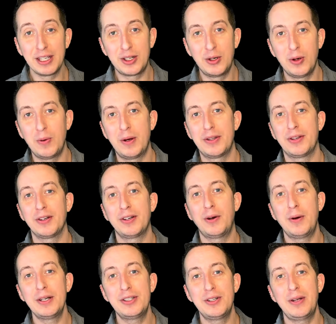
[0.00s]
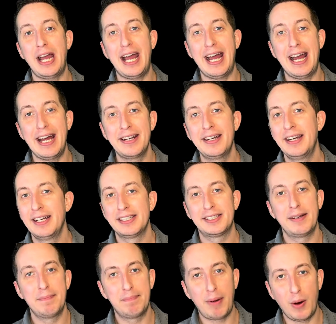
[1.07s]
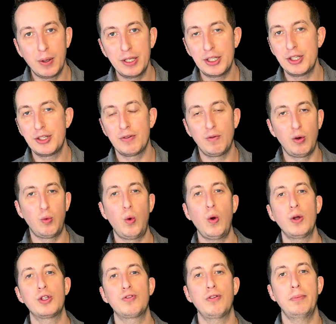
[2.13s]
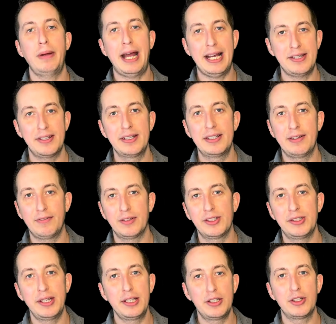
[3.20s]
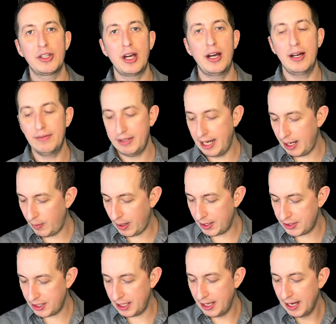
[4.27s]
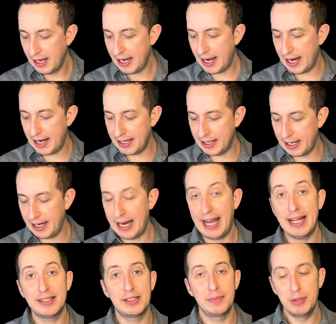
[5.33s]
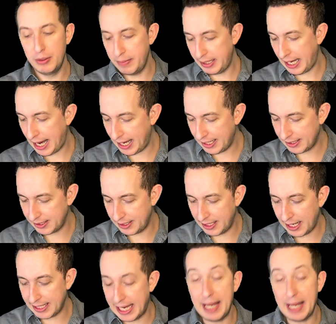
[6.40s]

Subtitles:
cool one. They're going to add some bonuses and rewards for passing different stages of KYC and add some new mechanics to that.